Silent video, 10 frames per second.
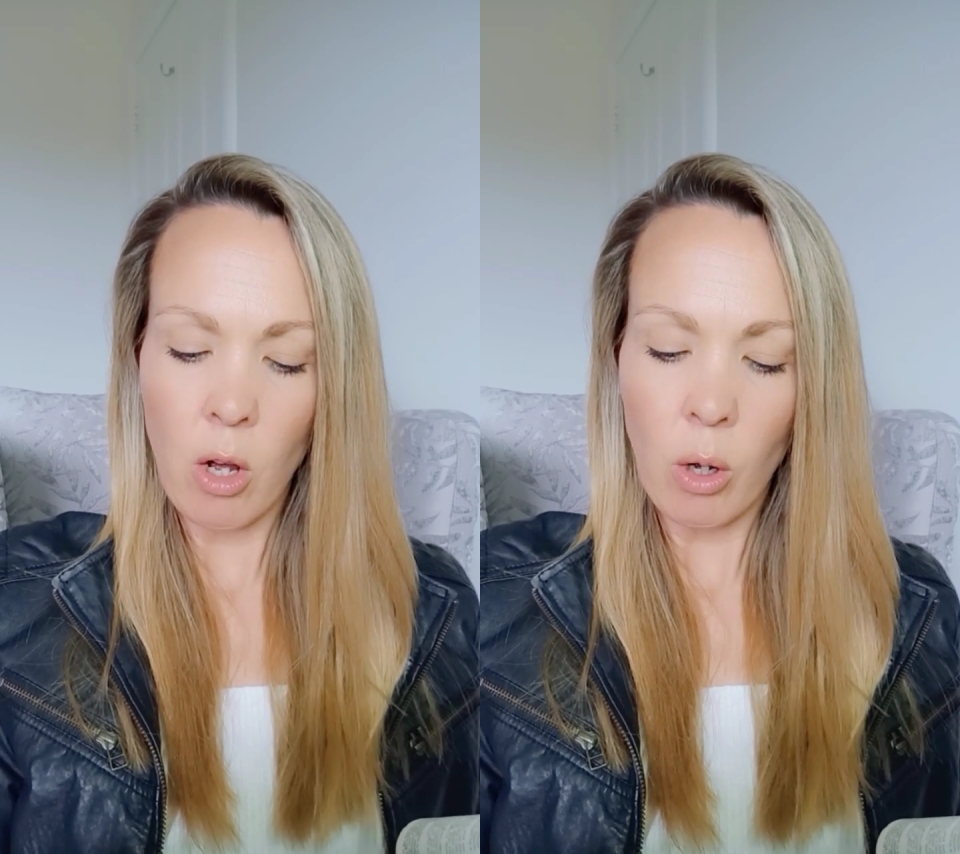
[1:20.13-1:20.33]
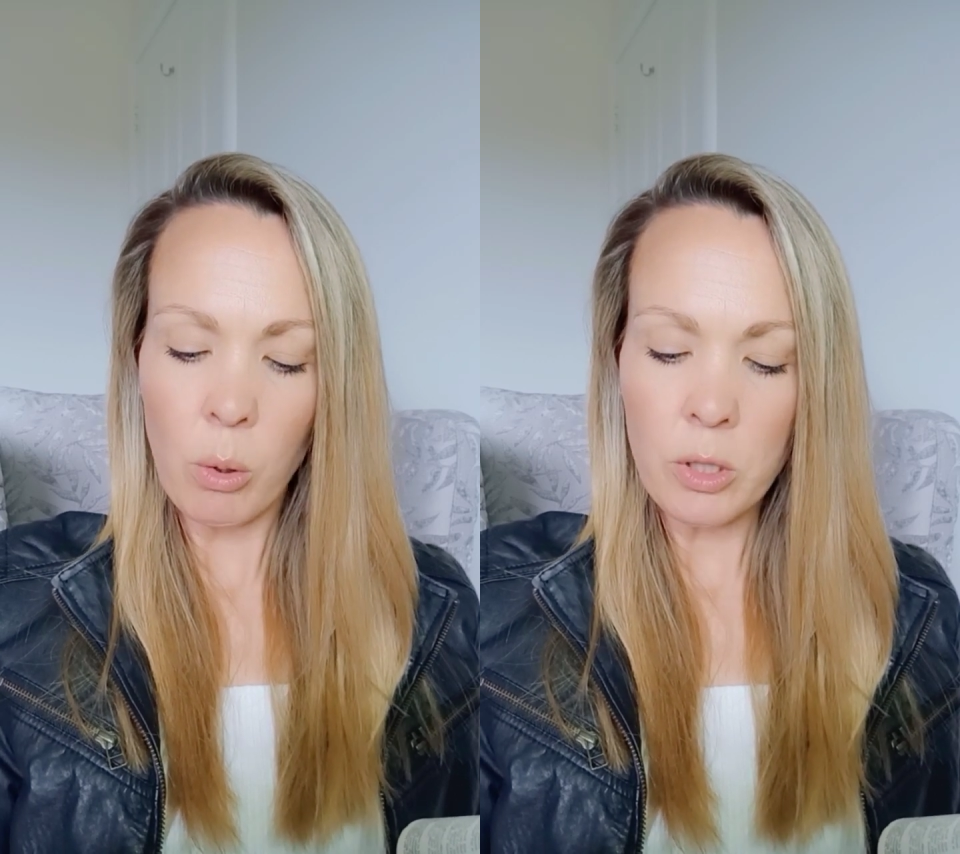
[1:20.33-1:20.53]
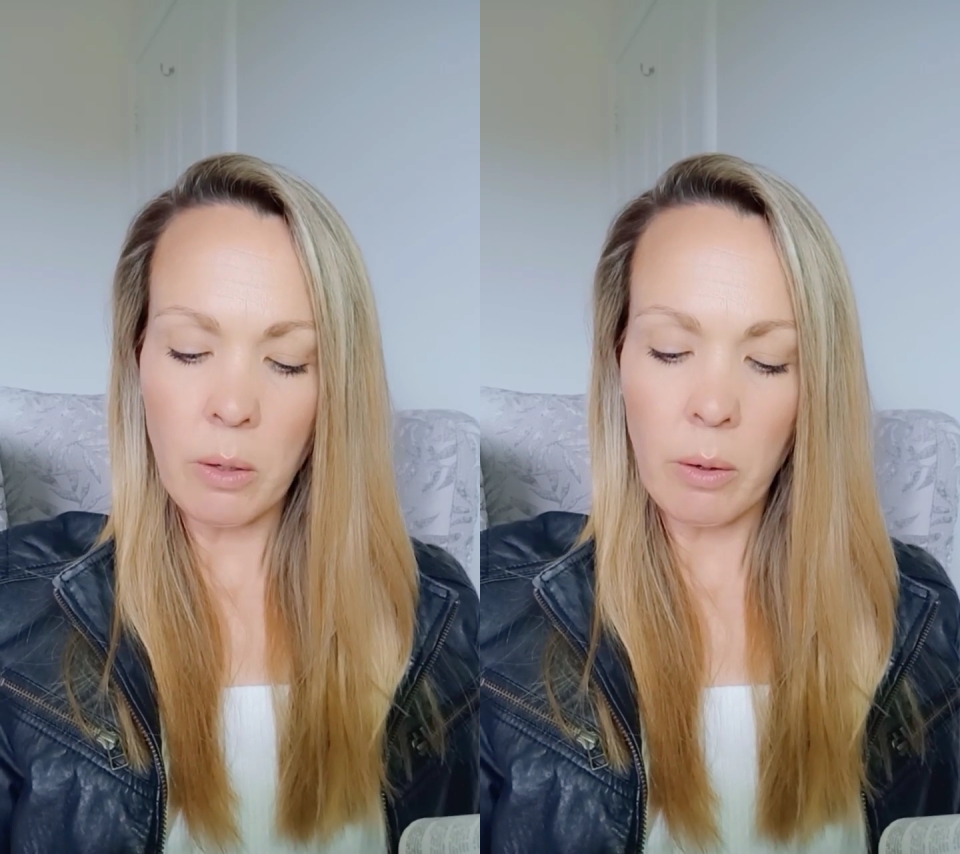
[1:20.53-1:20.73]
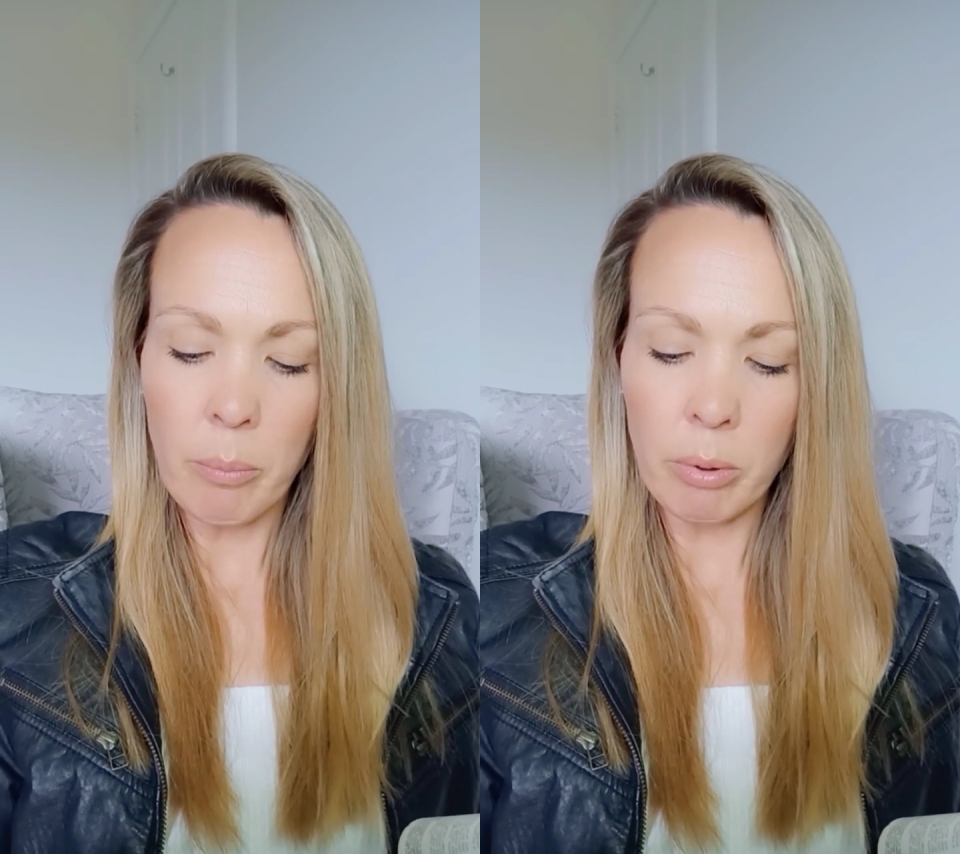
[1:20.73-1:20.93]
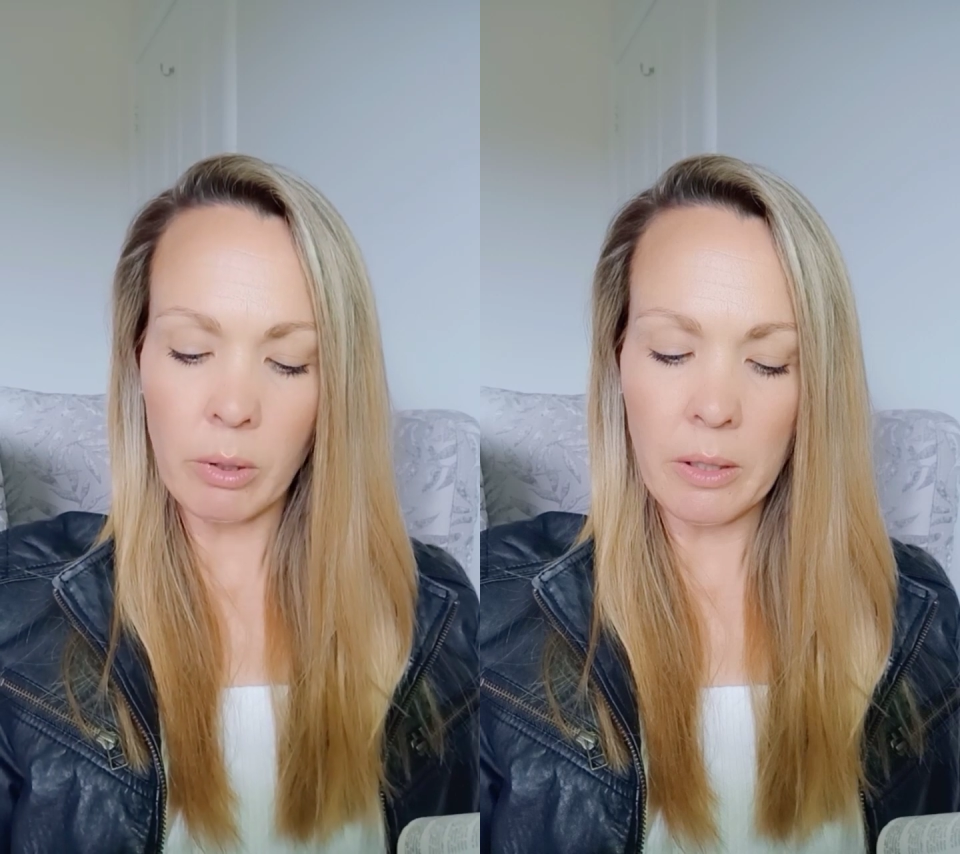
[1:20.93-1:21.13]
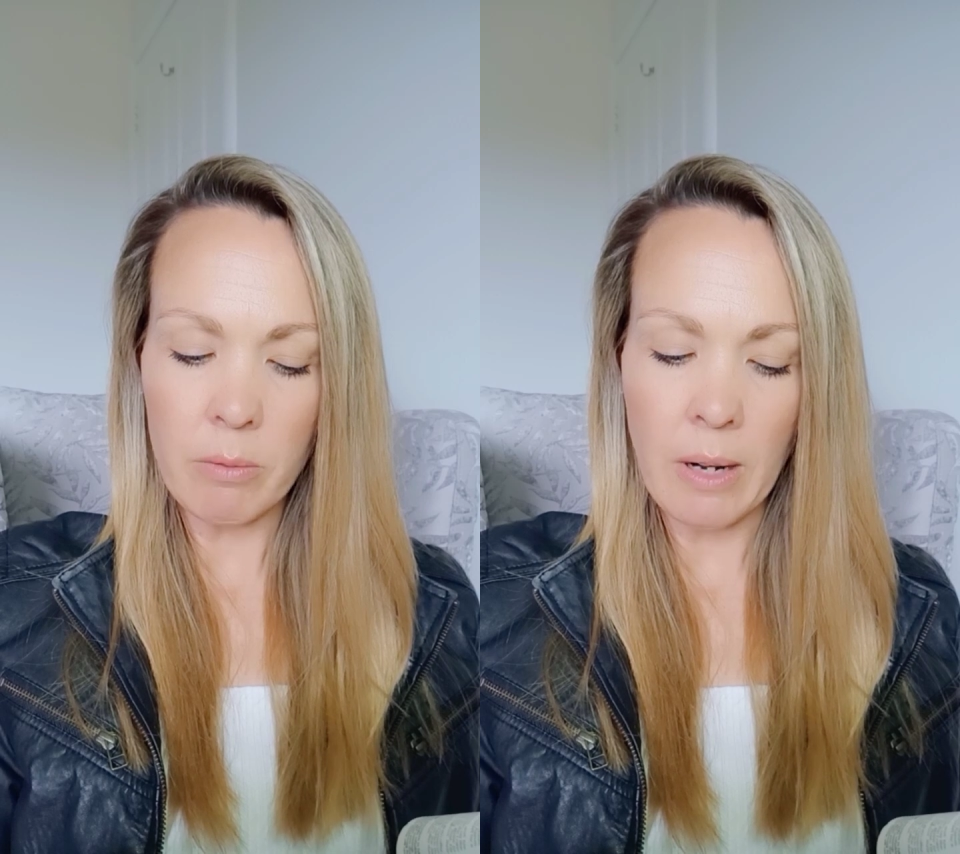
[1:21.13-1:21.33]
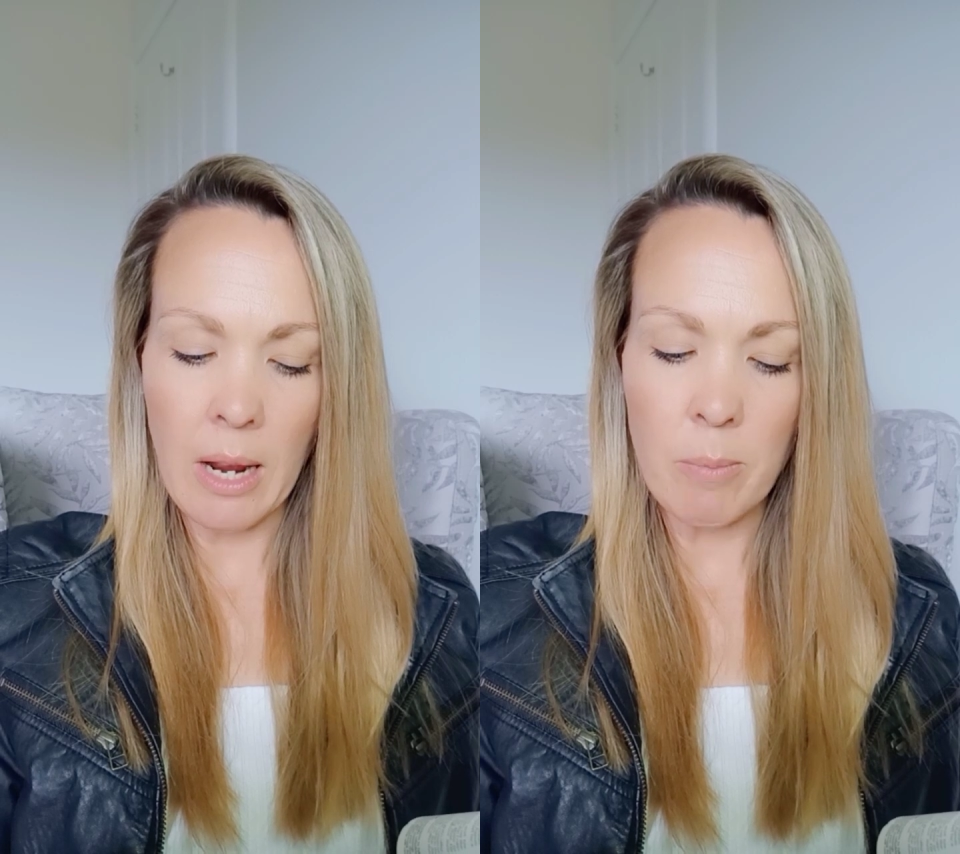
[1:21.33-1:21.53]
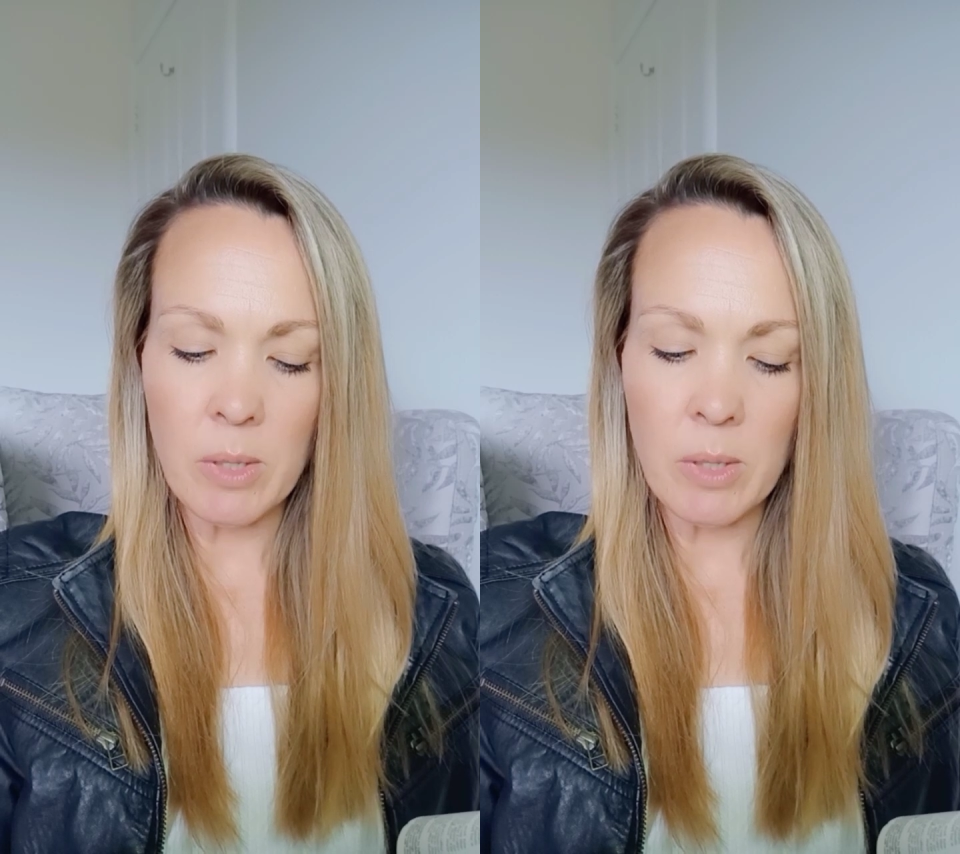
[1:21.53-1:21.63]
Also a bull and a ram